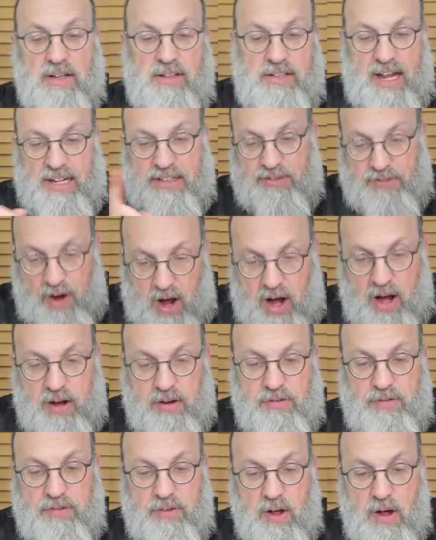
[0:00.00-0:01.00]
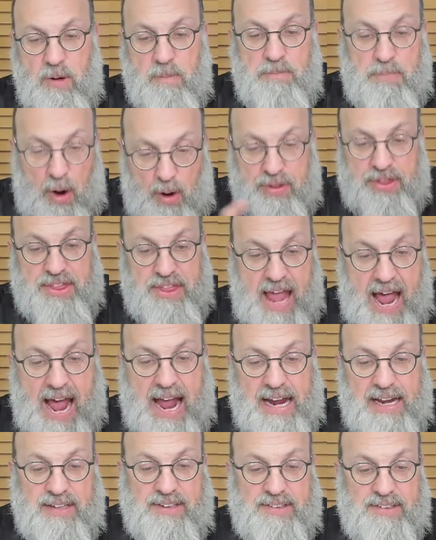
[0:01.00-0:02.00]
tesvav both
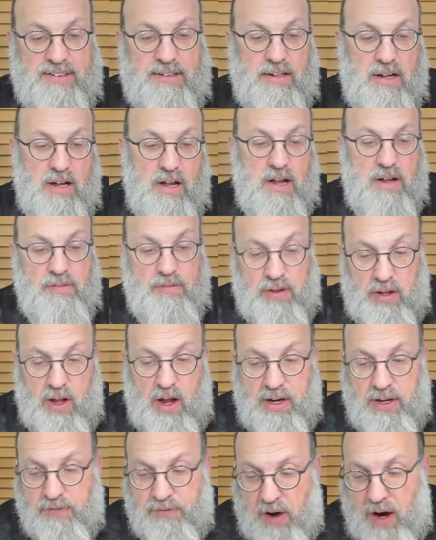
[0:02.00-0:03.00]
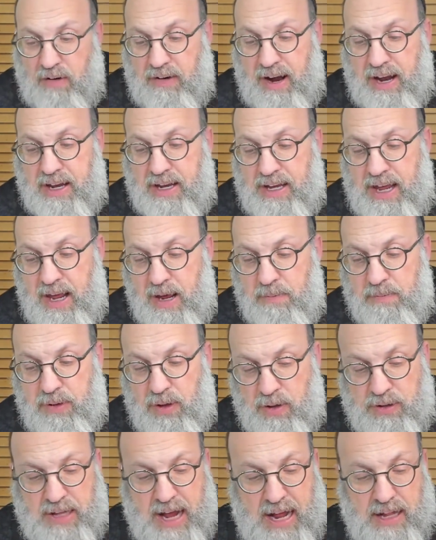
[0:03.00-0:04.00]
nights. V'lo yivarech kiyim
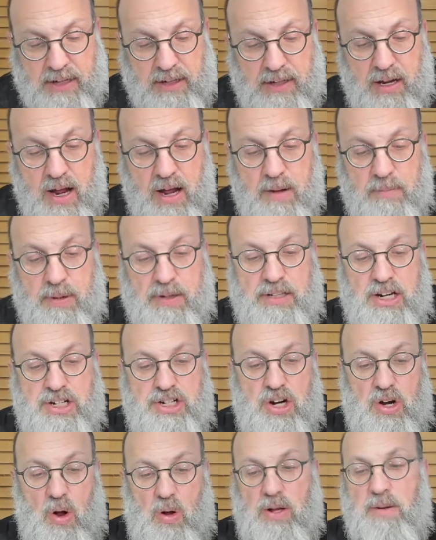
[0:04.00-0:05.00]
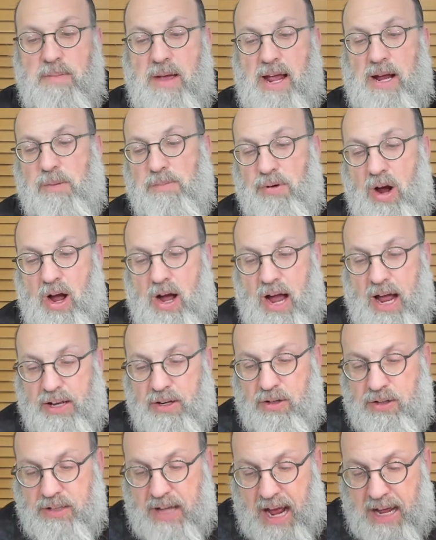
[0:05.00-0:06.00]
biyudalid, but they should only make a bracha
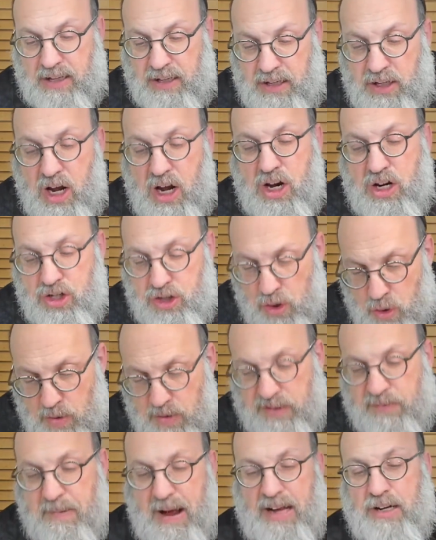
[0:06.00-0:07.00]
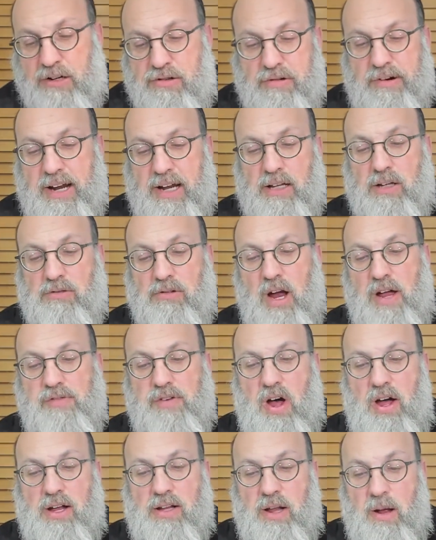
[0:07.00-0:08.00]
on yudalid shehuzman kriya l'roiv
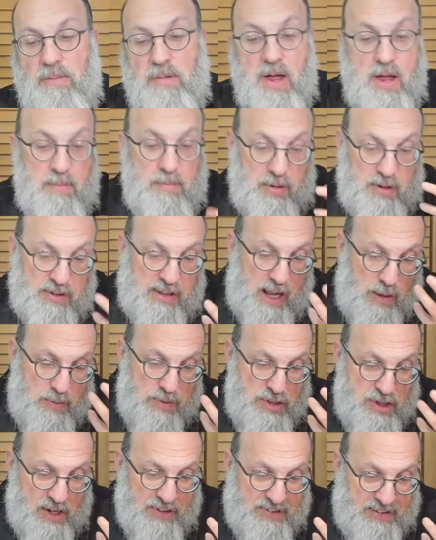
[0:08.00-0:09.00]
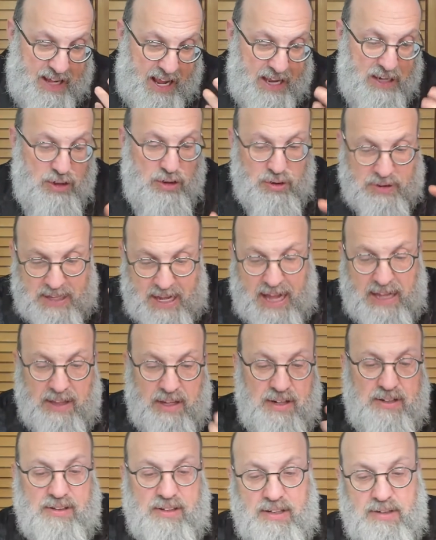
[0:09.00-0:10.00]
ha'olam, because like we just said,
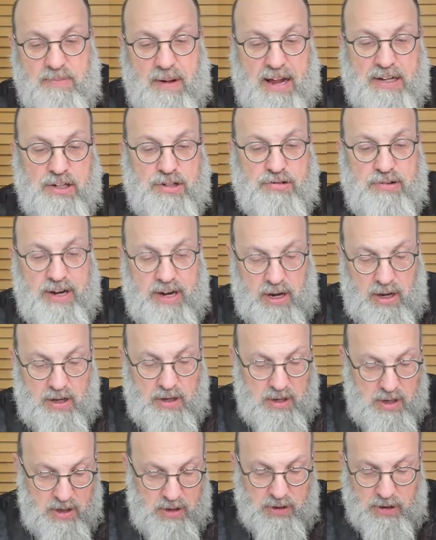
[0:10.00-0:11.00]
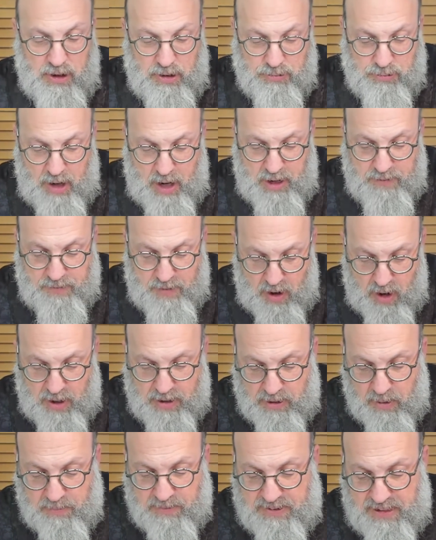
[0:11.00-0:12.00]
yudalid is the zman kriya Leroiv
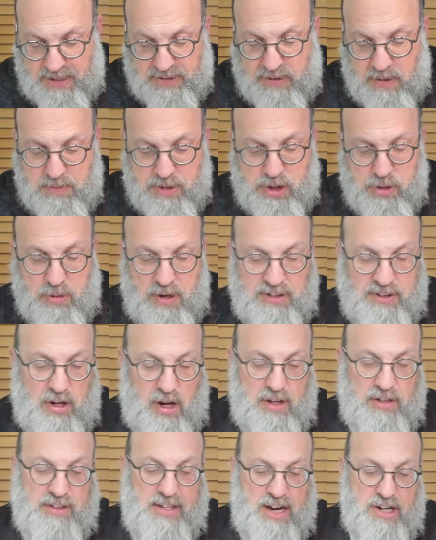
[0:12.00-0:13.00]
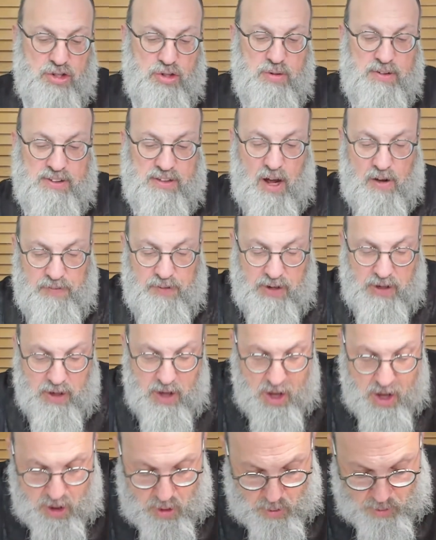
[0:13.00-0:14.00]
Ha'olam. Says the Rishroi's Teshu Safik.
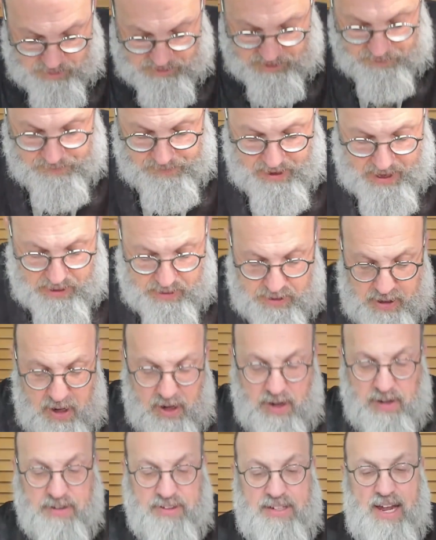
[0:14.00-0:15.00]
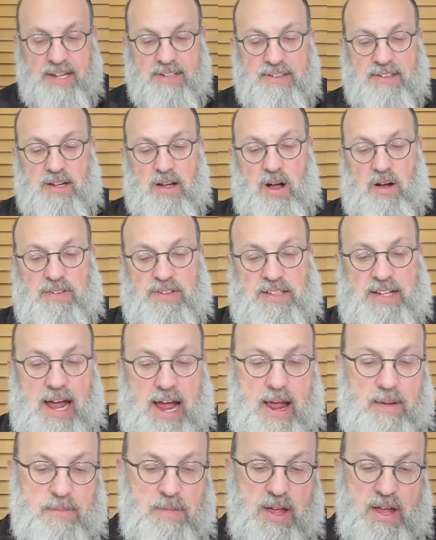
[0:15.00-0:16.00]
Utiveria, says the Chofetz
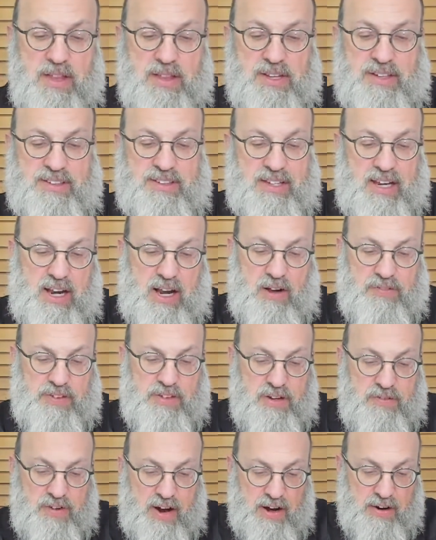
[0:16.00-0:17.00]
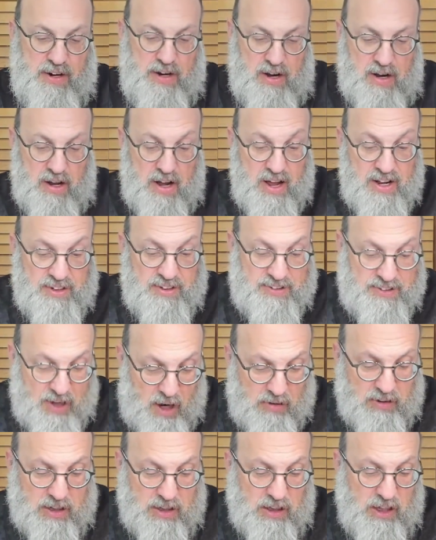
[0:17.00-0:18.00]
Chaim, the city of Tiveria,
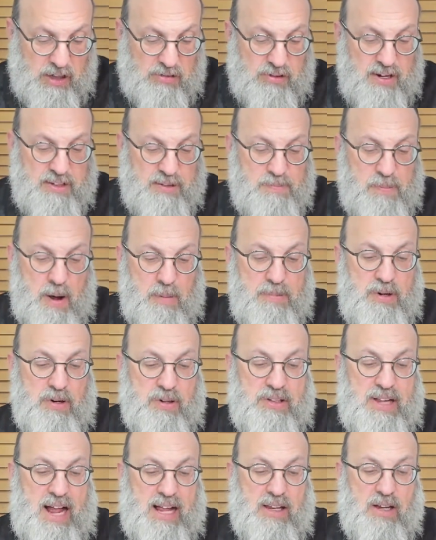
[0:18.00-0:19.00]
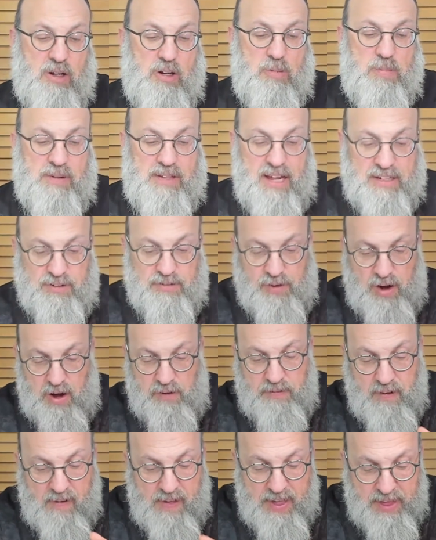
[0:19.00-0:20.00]
Sarach Likreis Babi Yodalad
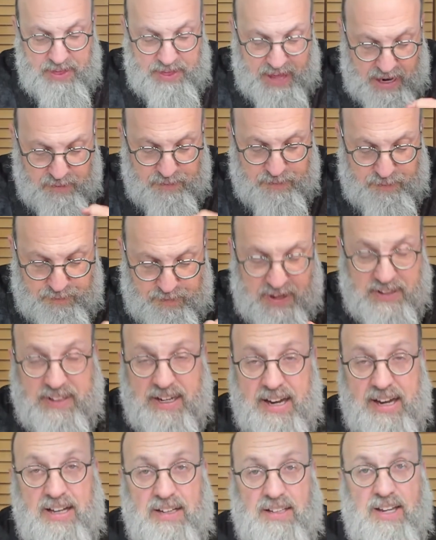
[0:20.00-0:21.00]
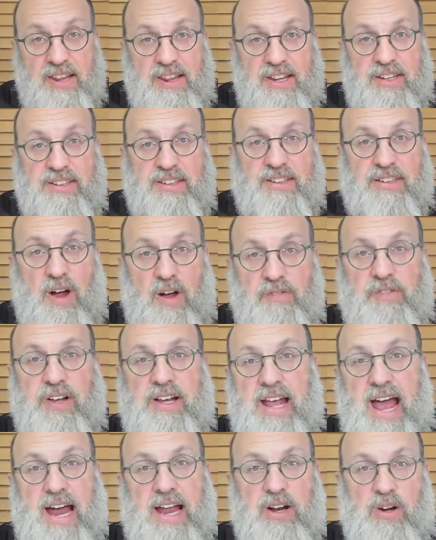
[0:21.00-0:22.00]
B'Tezvav, they fit into this
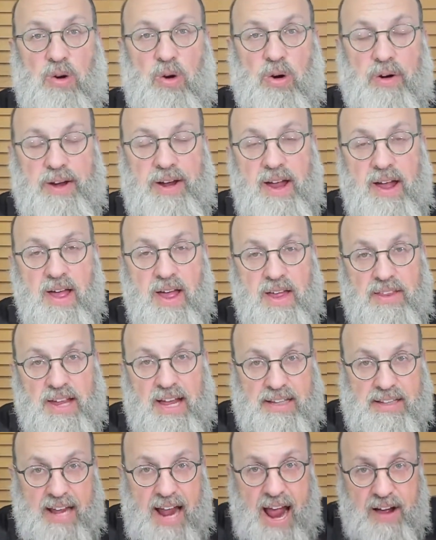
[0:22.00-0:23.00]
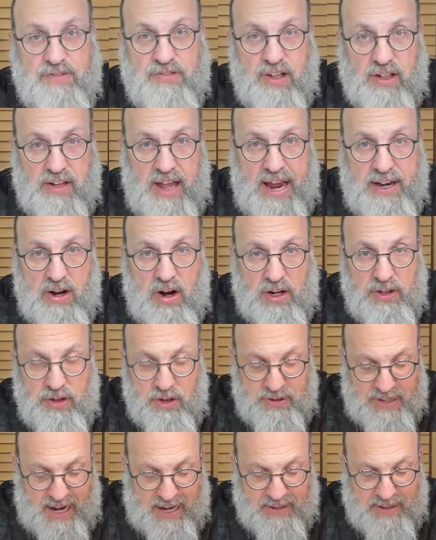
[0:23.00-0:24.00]
Safik category that they have to lay on
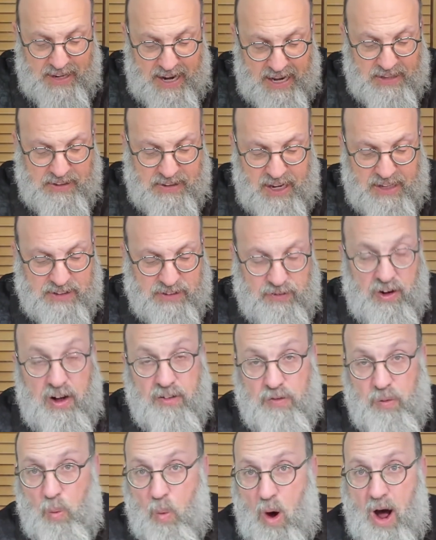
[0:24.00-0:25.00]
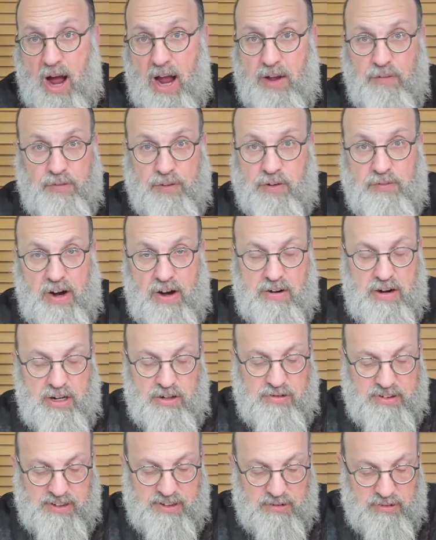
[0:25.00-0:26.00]
Yudalad and Tezvav. Why? For a very
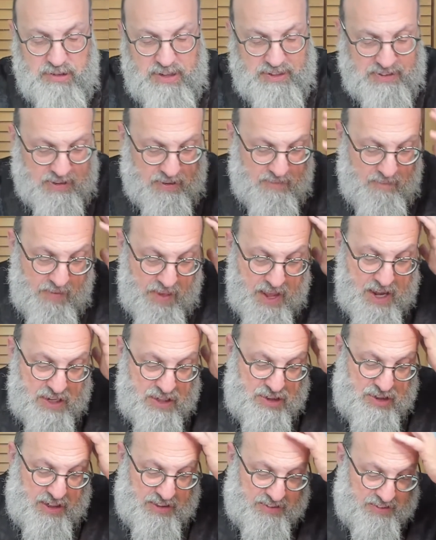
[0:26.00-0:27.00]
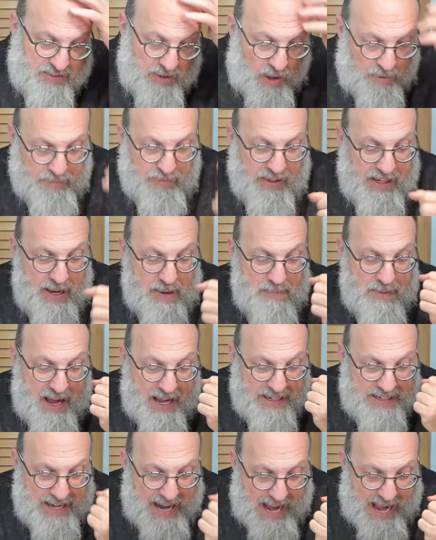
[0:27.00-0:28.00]
interesting reason. Shes Safik im
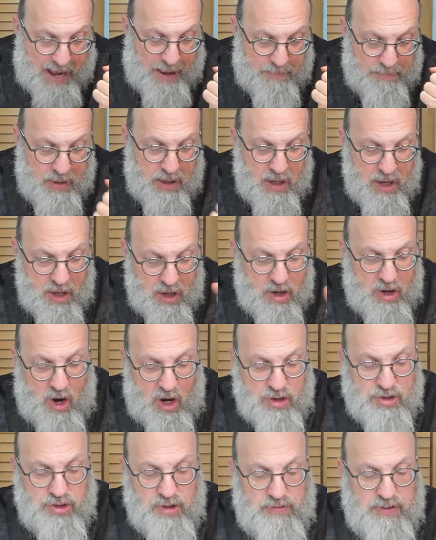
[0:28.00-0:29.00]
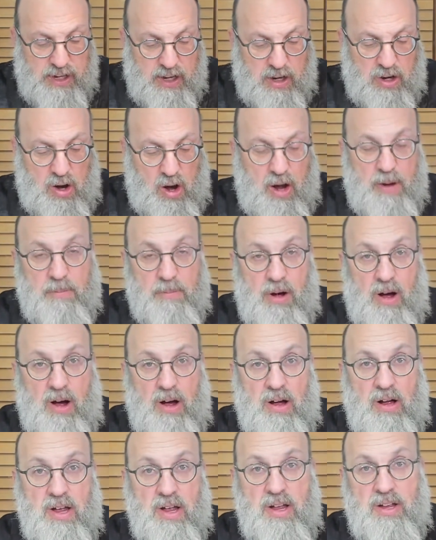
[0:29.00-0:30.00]
Hayam Chashiv
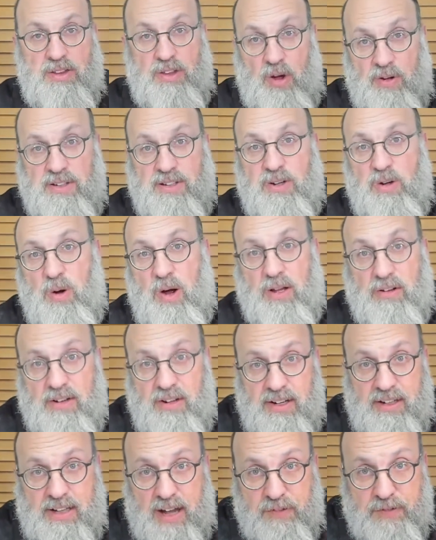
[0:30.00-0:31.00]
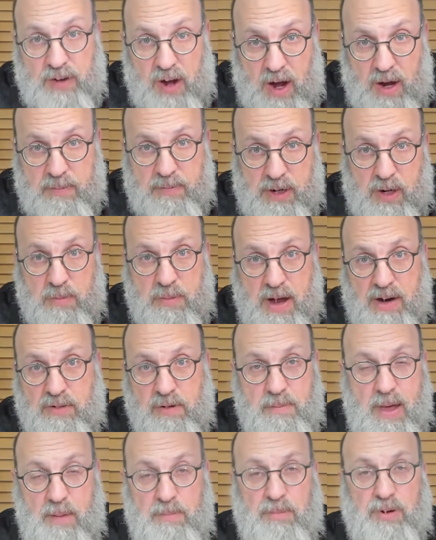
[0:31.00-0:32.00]
Kichayma. Those of you who are learning Daf Yomi, you may
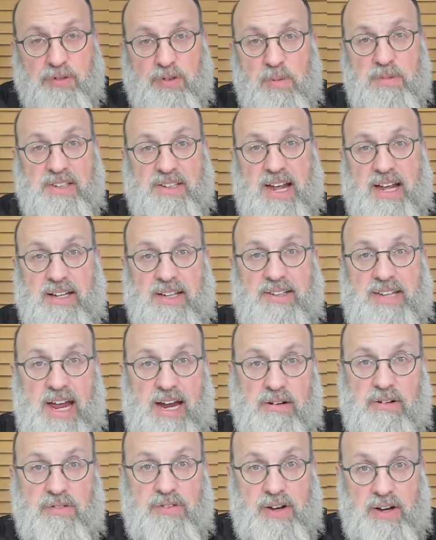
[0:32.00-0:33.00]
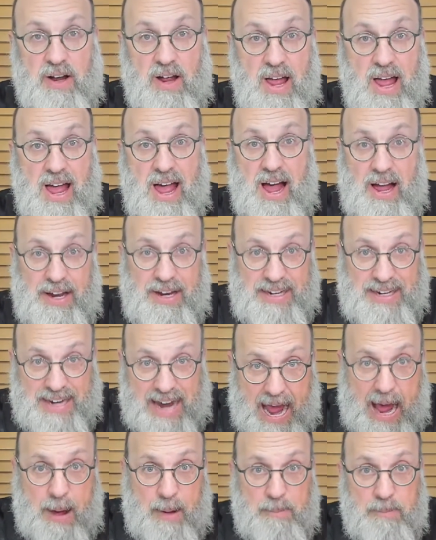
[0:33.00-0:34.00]
remember from the Sechtes Eruvin, a
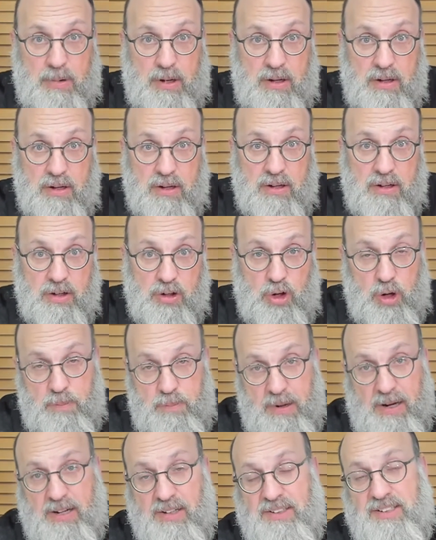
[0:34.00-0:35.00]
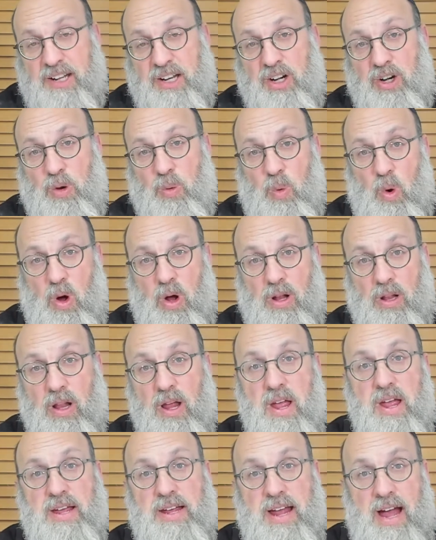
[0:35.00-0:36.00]
Yam could be considered a
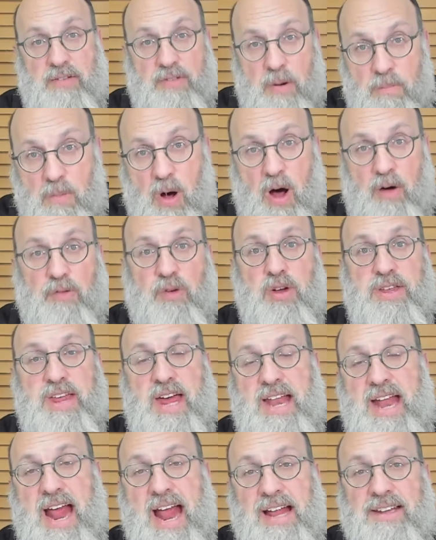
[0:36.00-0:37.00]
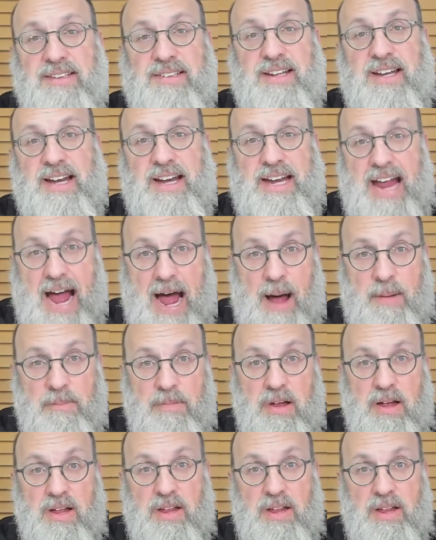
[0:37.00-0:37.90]
wall. You have a Mavli that ends in a yam,